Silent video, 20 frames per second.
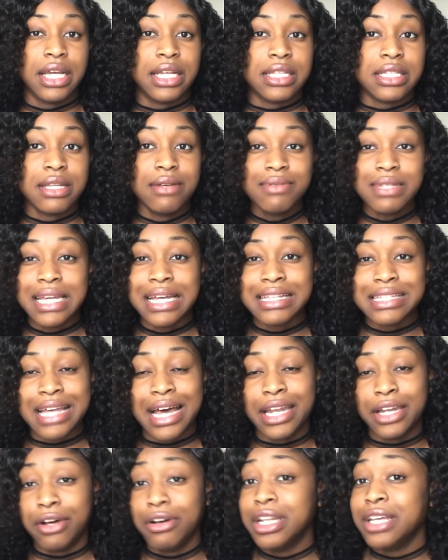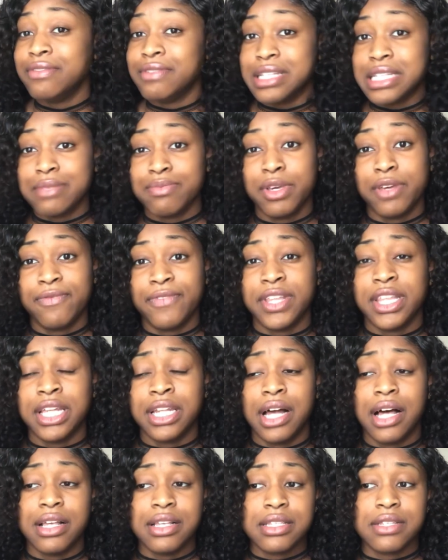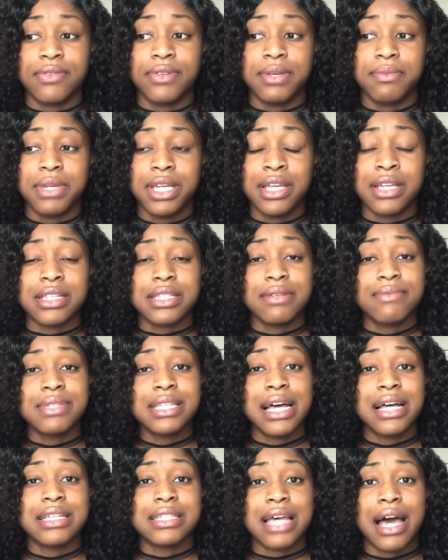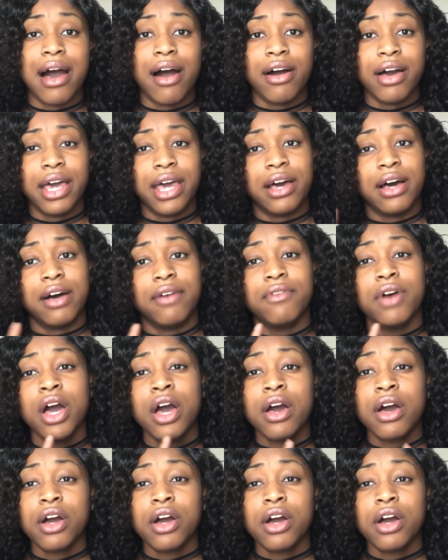and sometimes I don't even spend $50 a week because sometimes I'll have